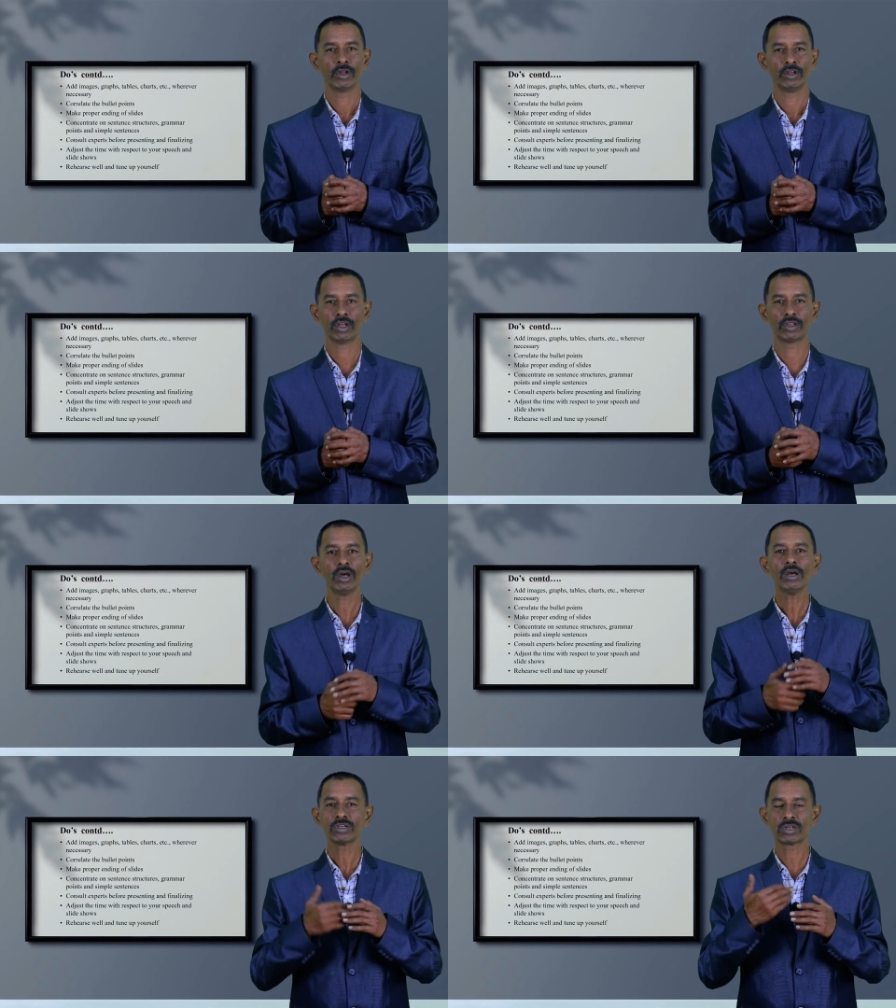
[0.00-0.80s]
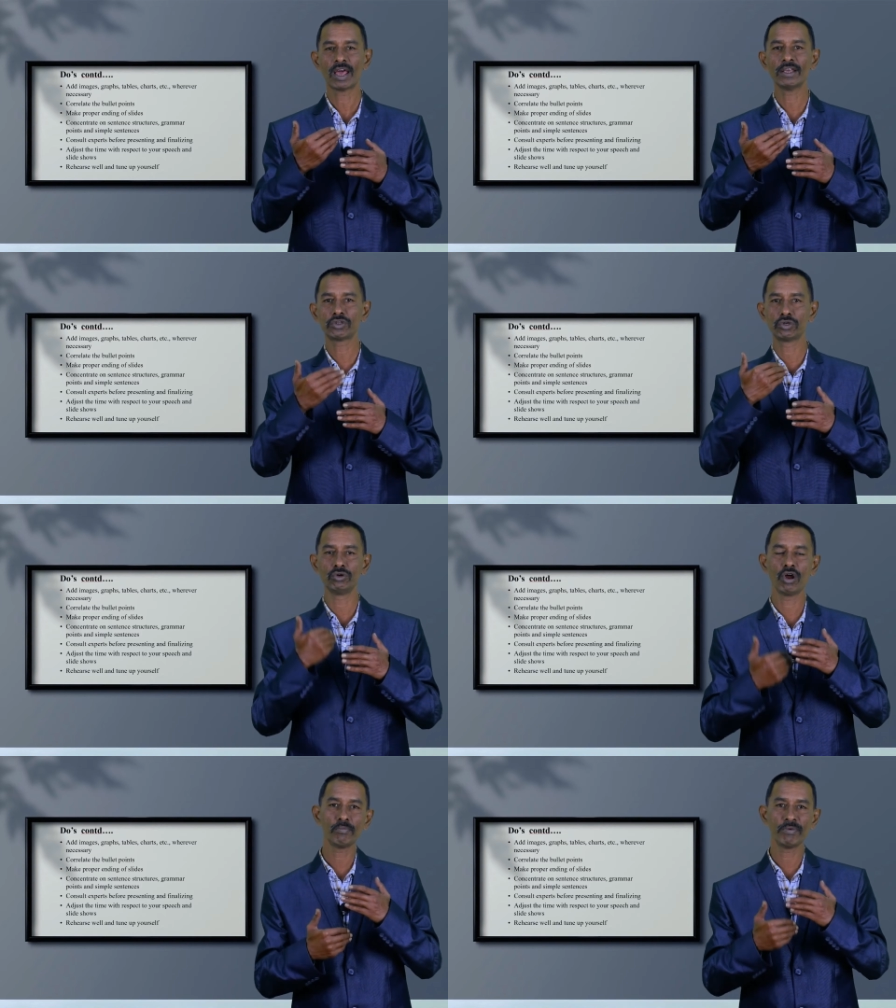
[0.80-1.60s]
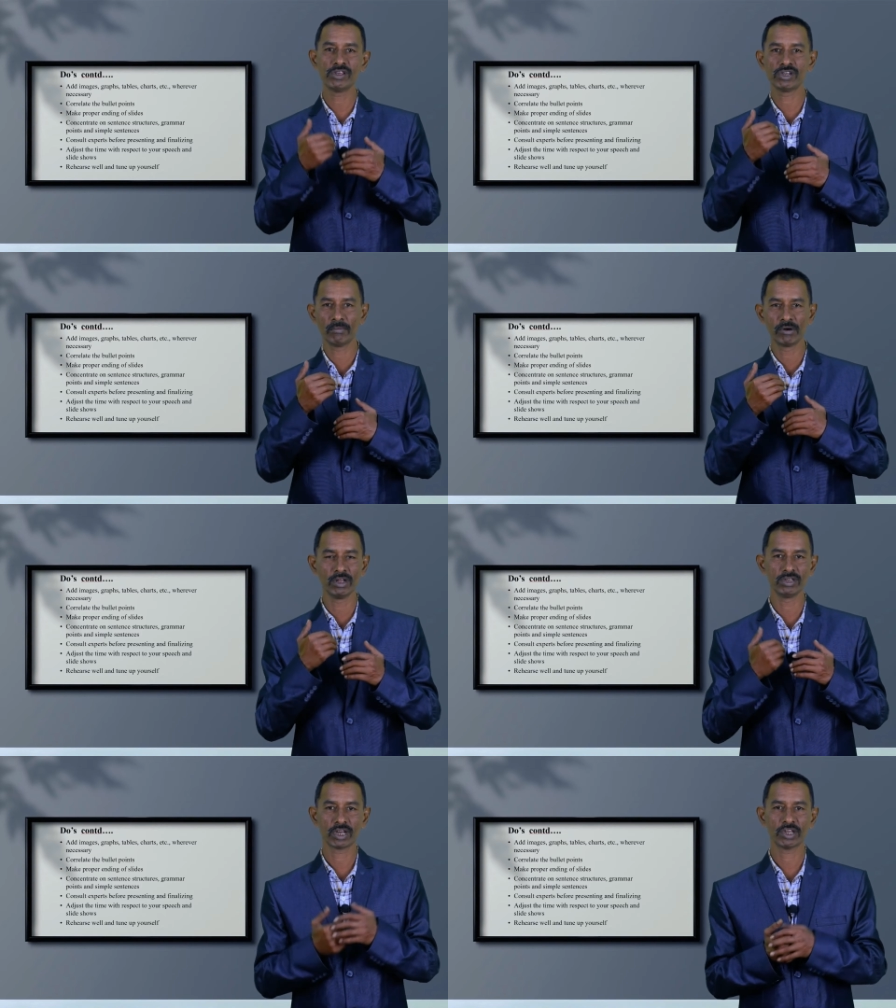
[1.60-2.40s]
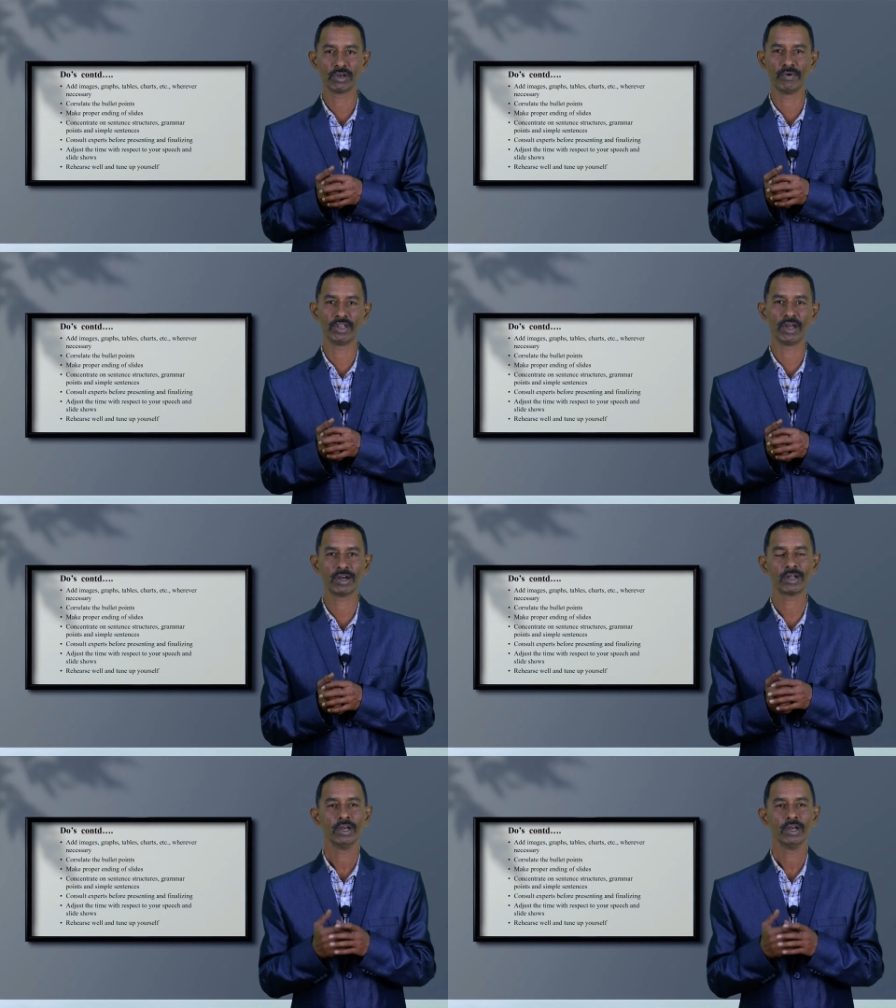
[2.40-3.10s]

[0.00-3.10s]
Now, the slides should not be jumbled in such a way that